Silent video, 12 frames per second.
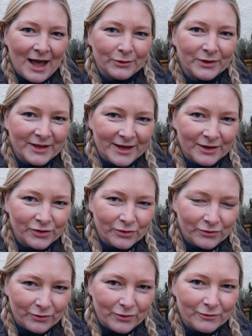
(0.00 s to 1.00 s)

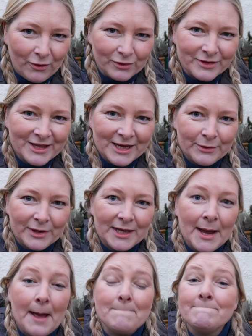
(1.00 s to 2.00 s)
heritage through
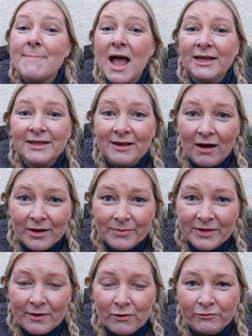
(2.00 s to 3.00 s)
volunteering, many
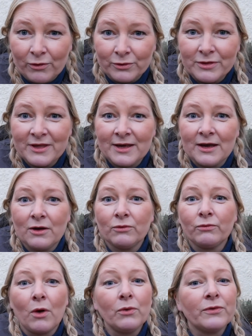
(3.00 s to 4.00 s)
types of volunteer
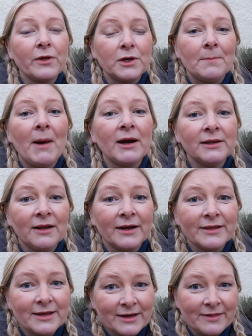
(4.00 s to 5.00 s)
roles that you might
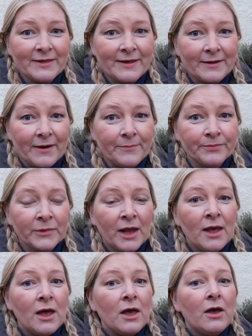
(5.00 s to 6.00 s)
like to consider.
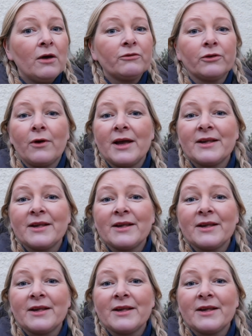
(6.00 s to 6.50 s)
For